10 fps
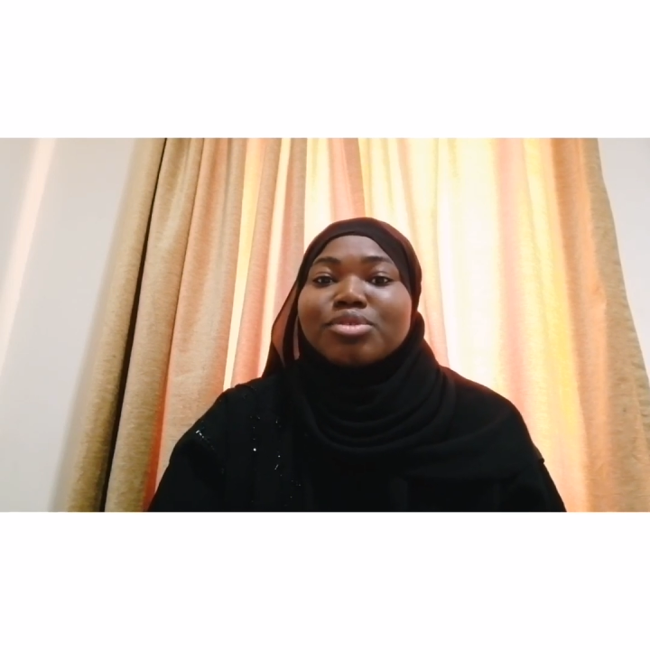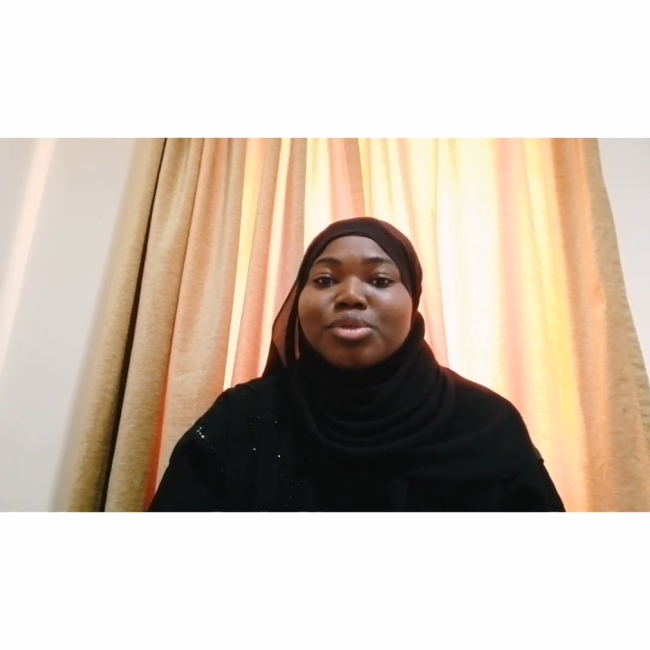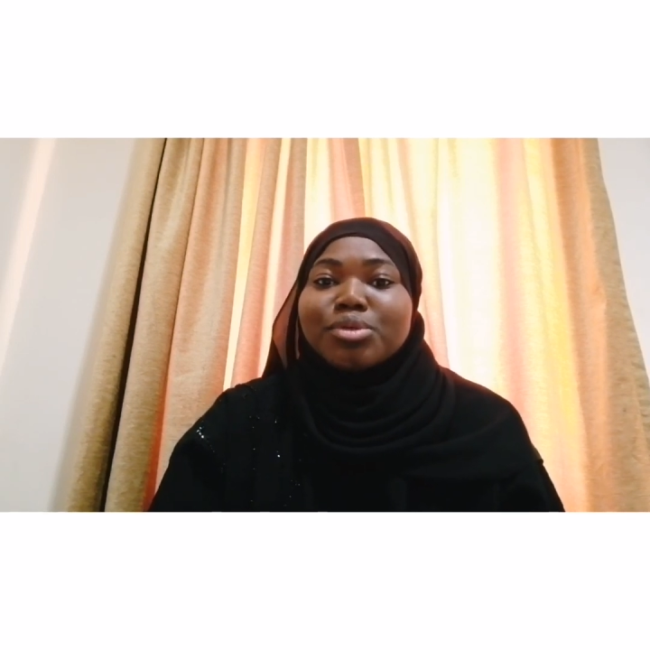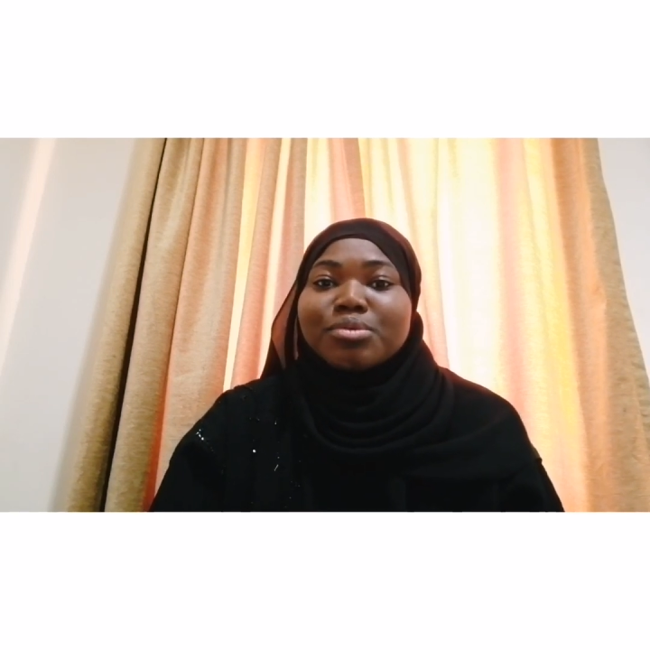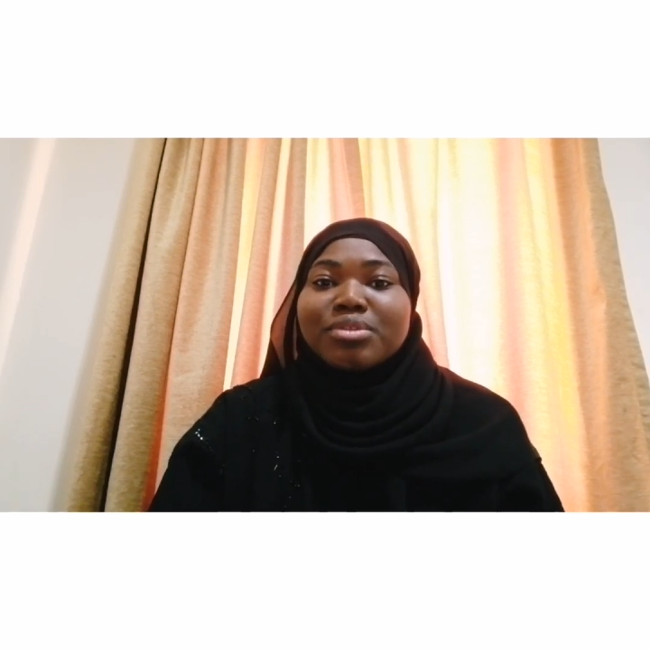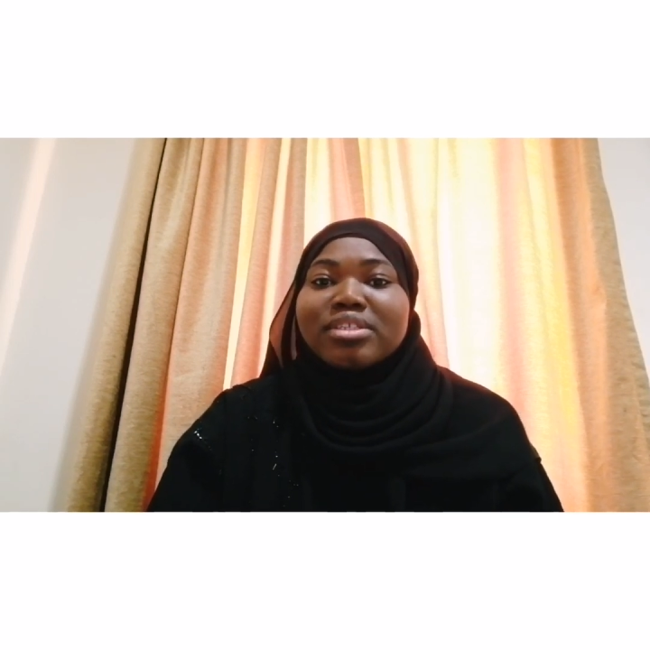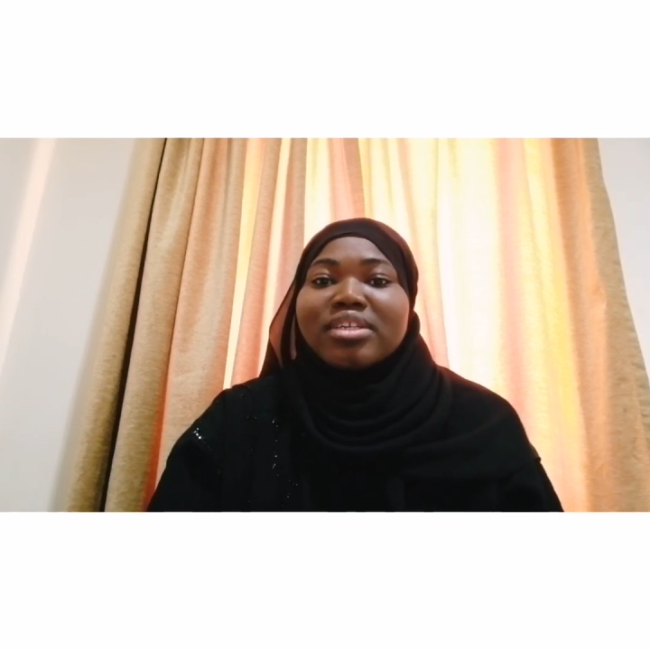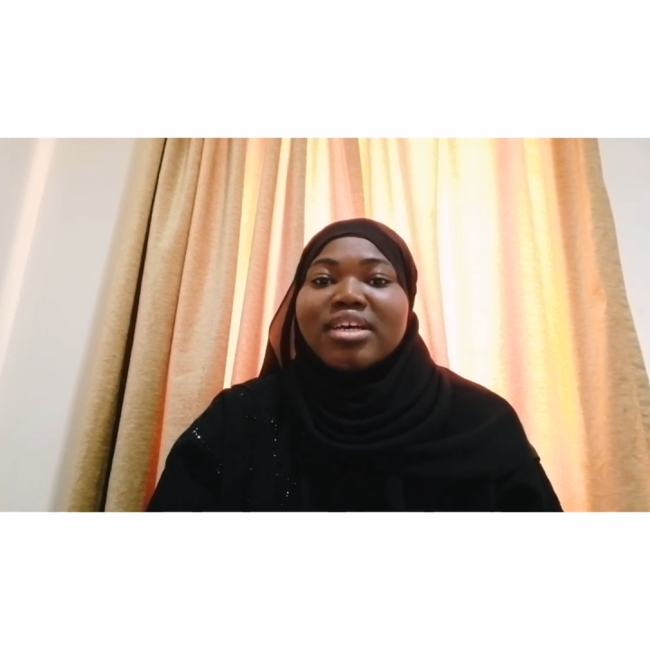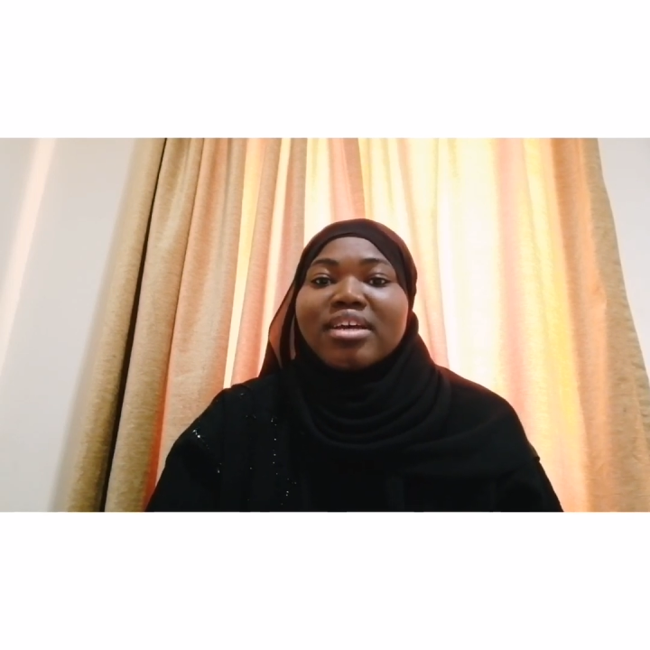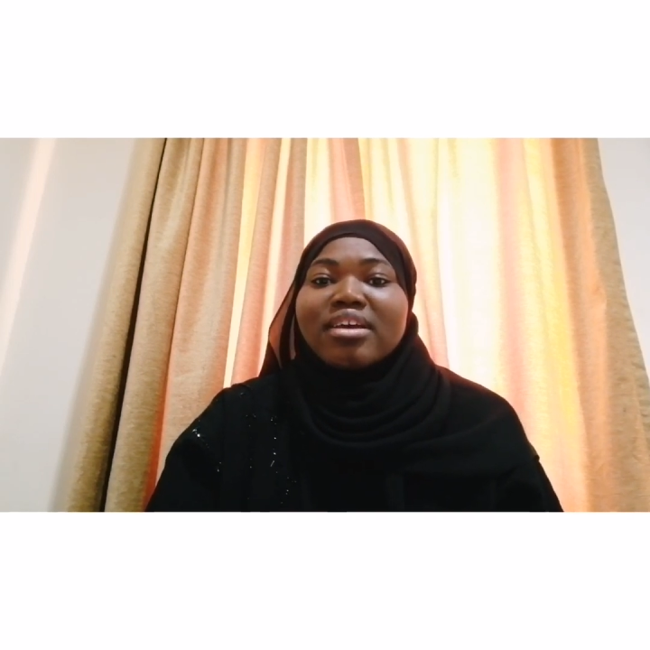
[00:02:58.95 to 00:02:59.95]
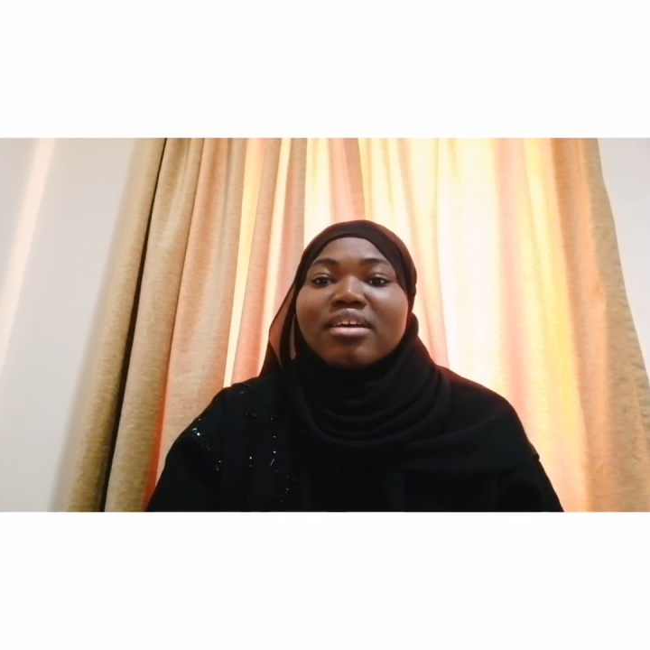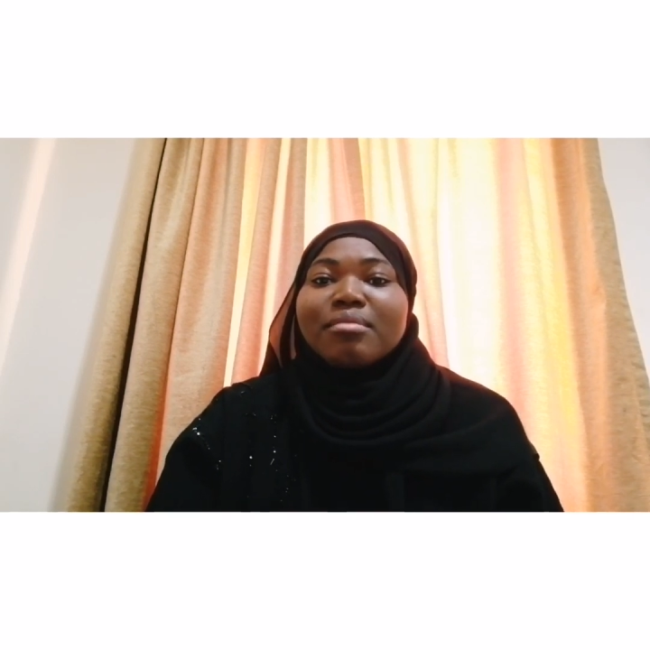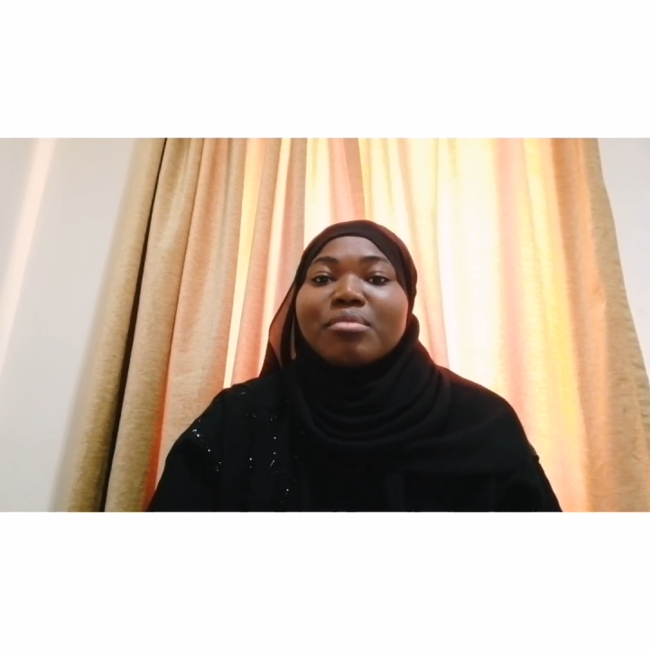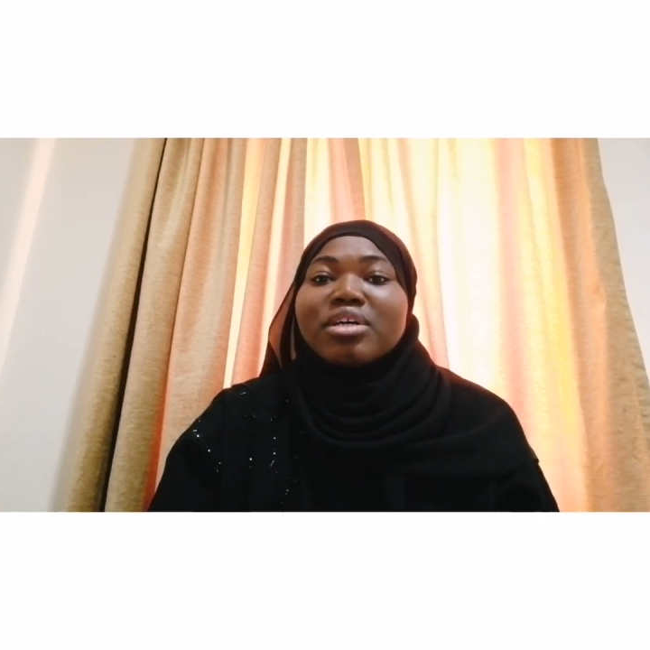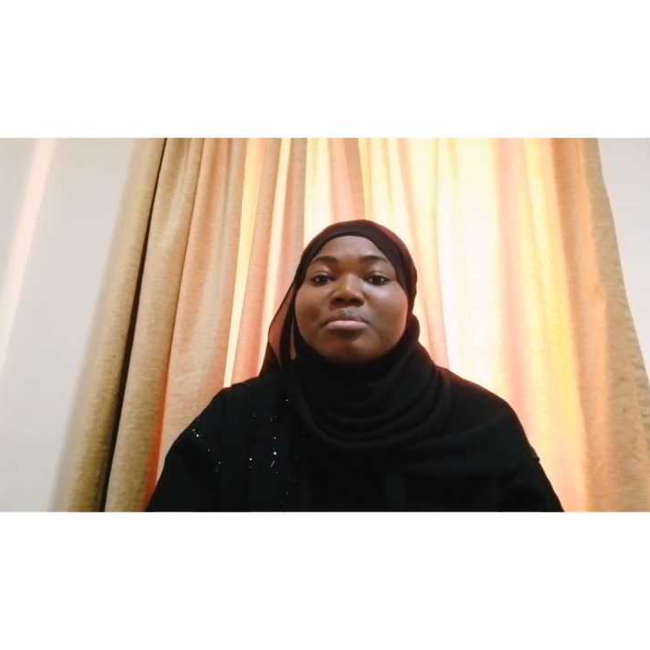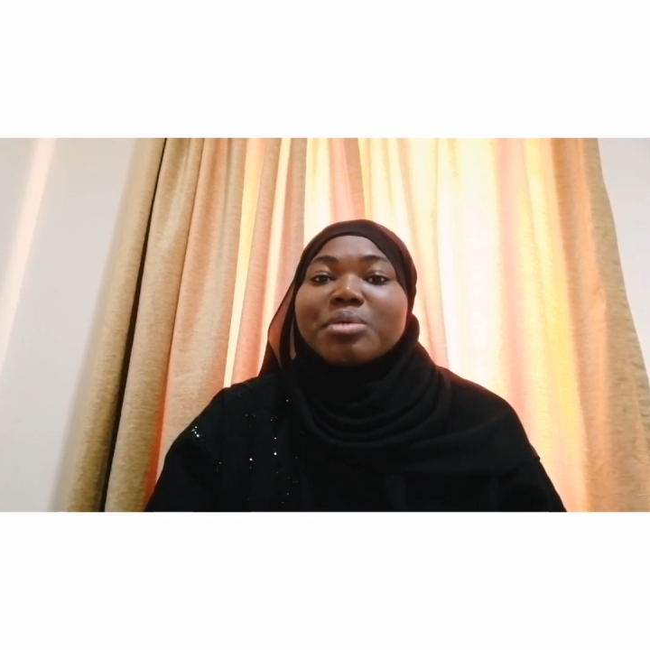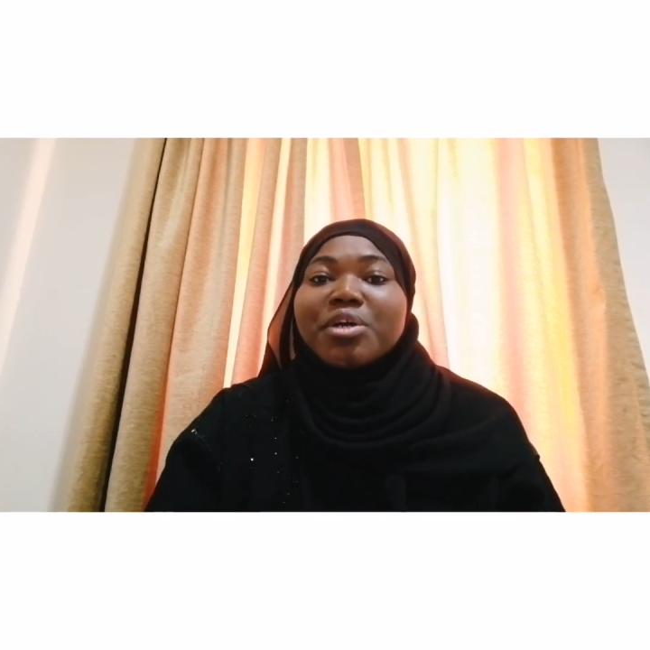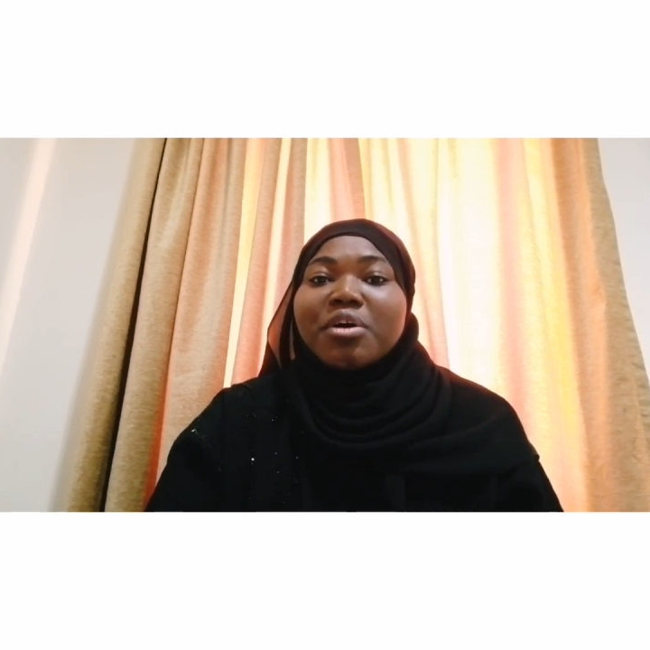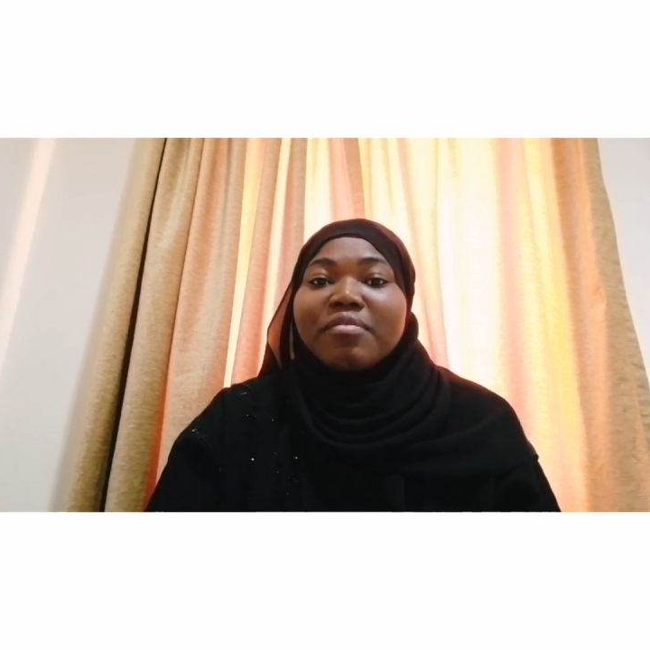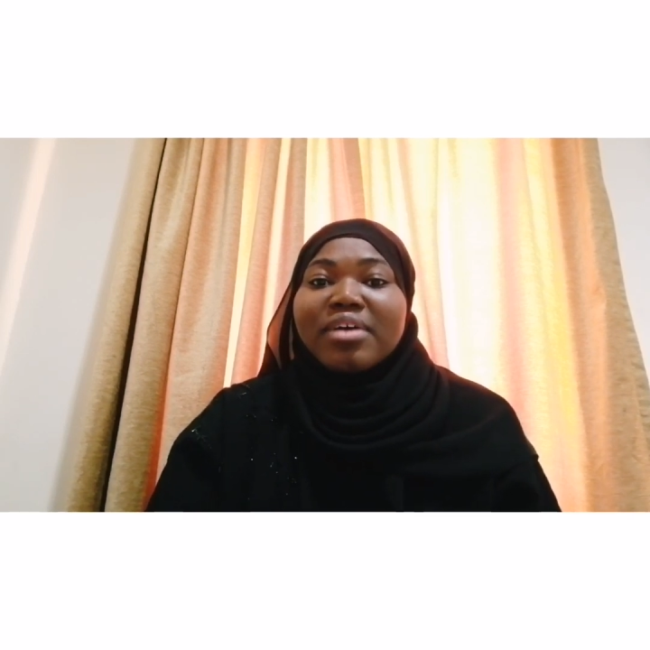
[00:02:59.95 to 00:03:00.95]
toes must be
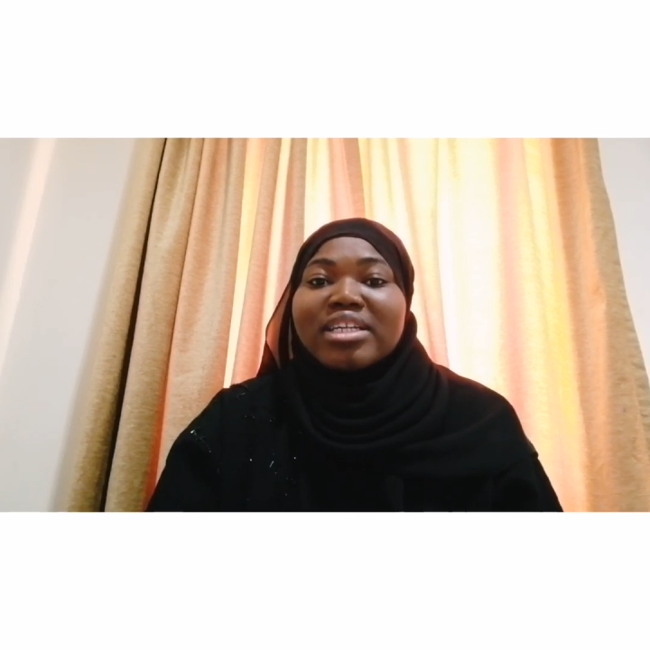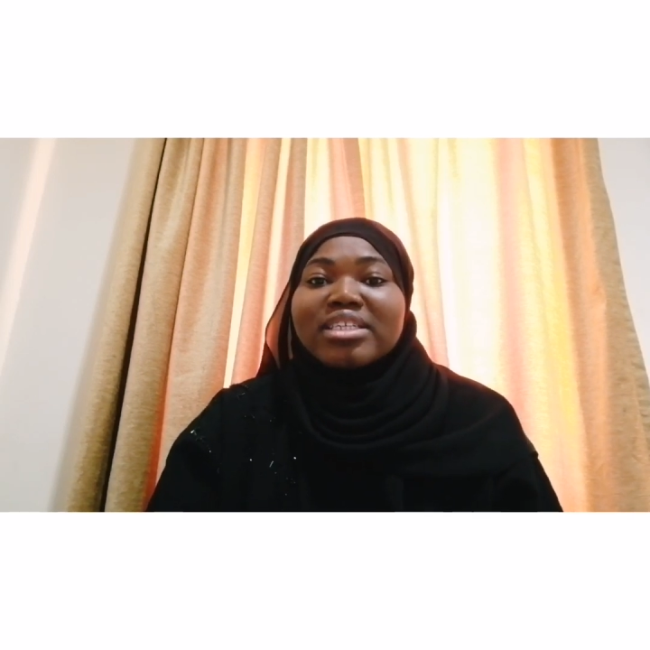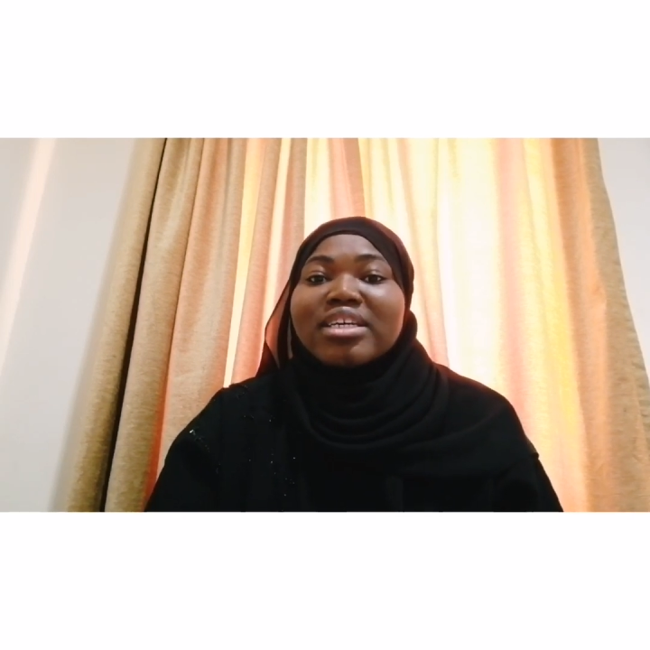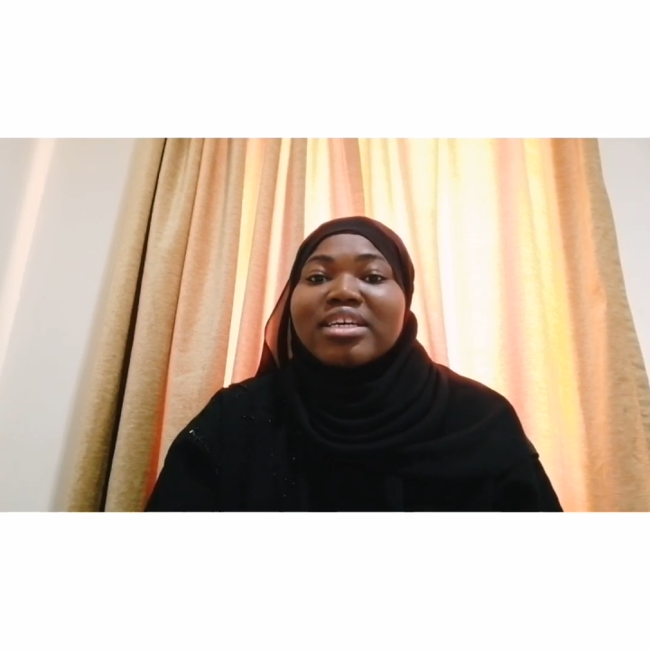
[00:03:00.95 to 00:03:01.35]
covered.